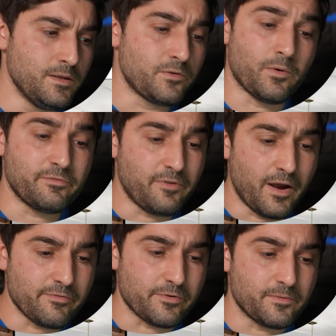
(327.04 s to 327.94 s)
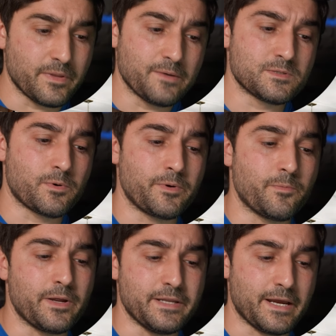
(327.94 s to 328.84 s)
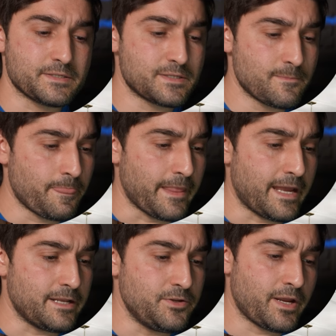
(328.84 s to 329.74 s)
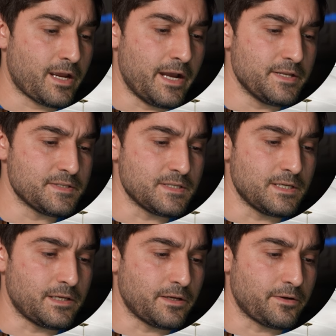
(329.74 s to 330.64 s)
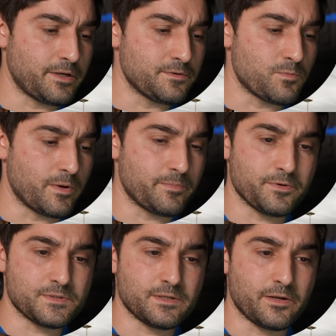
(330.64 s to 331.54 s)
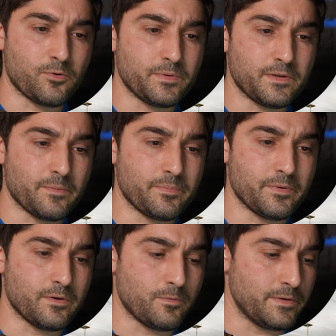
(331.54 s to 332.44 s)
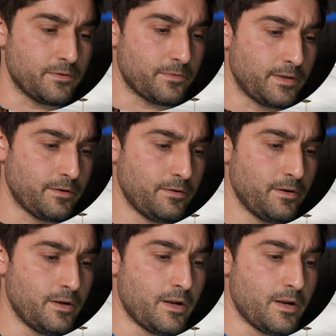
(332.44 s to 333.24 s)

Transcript: So on Fiverr, that was where we went next. And you can kind of see here, here's one person. I opened up a window here.